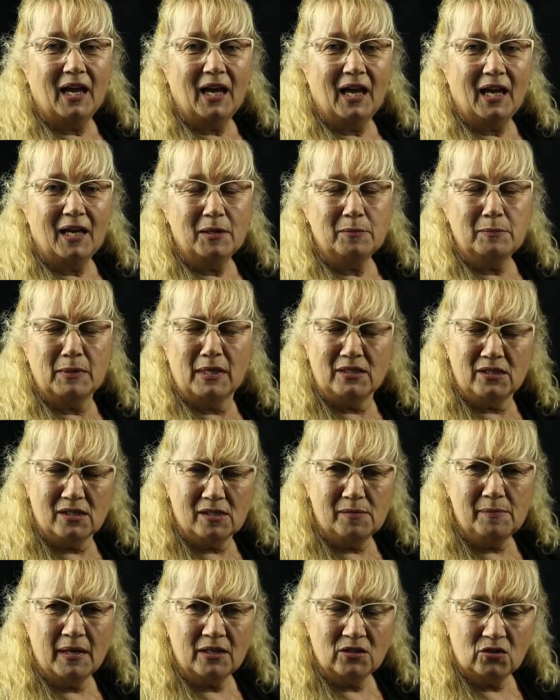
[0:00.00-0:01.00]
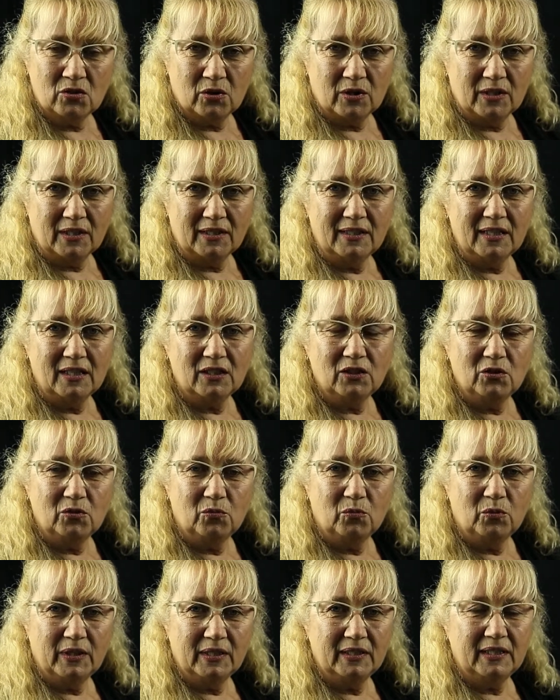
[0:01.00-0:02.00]
and just make sure that you
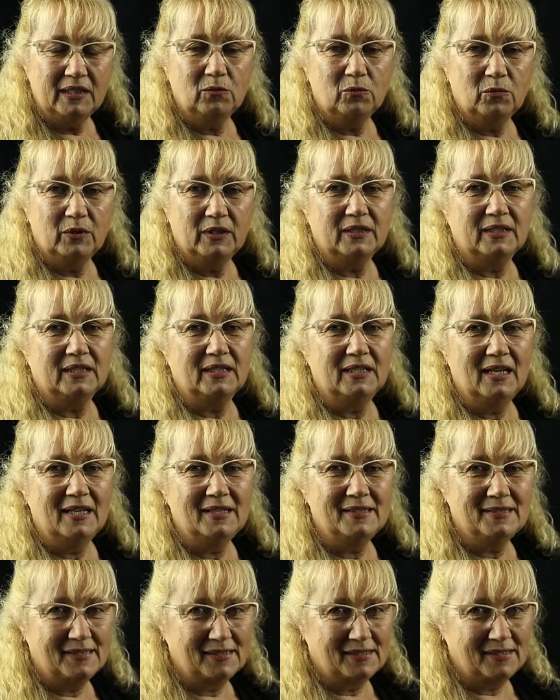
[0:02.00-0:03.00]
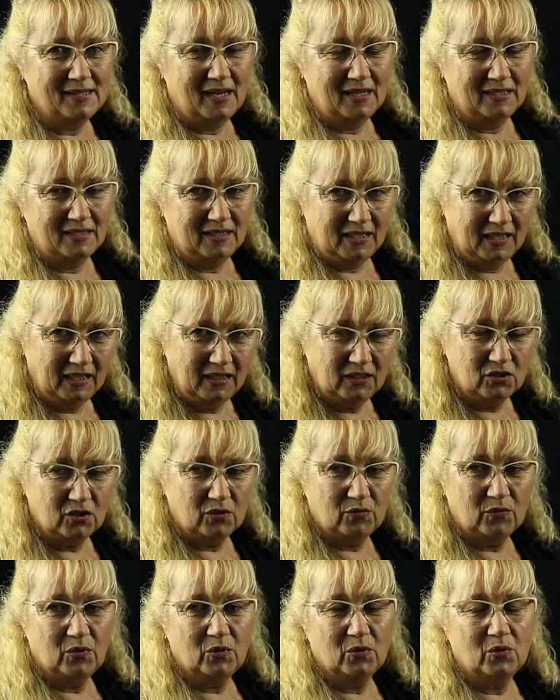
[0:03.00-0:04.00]
really understand each
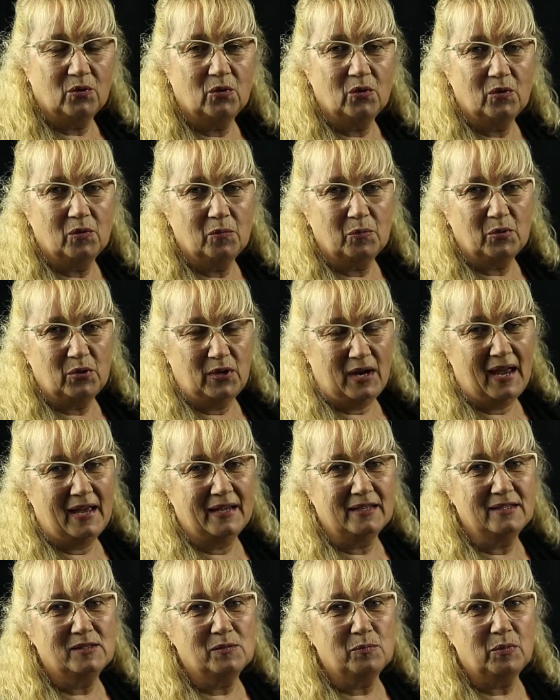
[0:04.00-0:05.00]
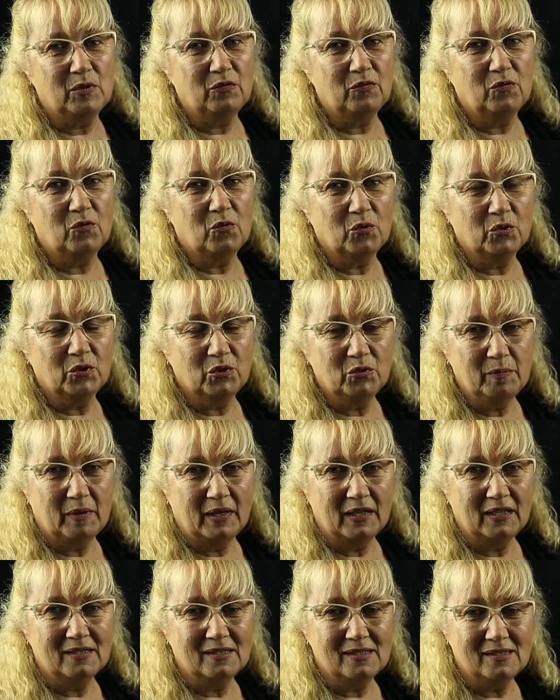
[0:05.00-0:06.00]
of your pracs before you
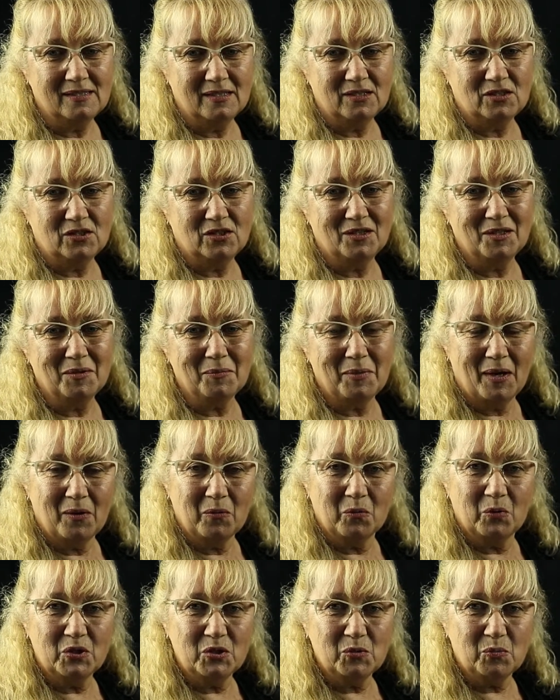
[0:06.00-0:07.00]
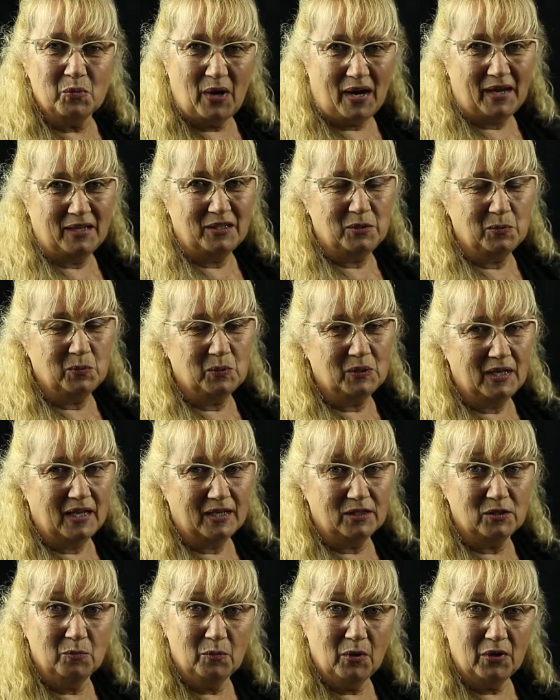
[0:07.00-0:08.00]
make a decision about which prac you would like
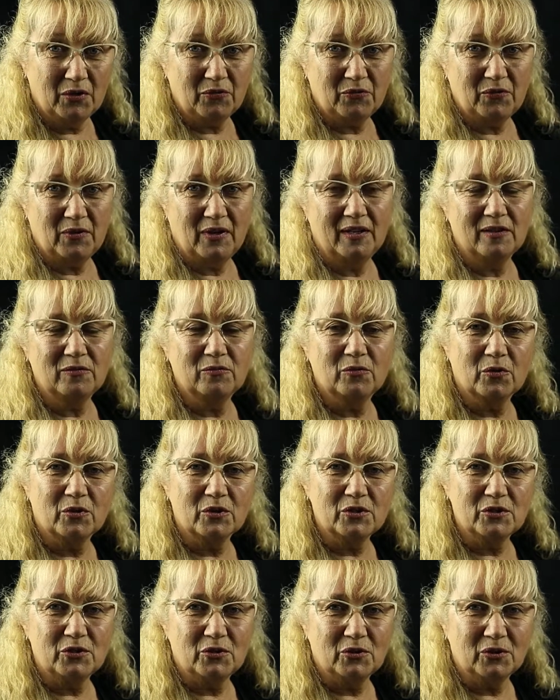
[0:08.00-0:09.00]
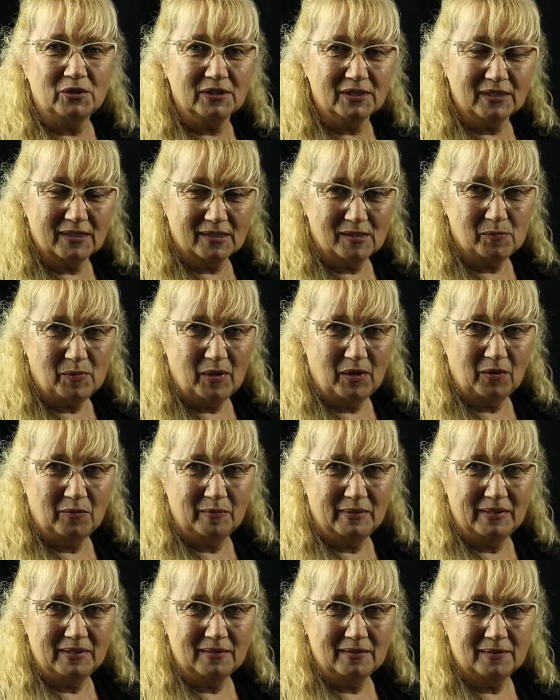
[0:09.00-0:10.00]
to modify for the student
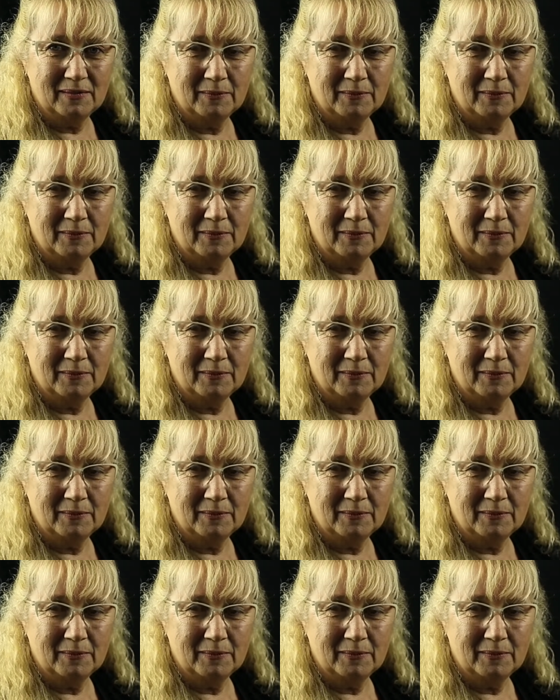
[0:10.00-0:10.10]
experiment.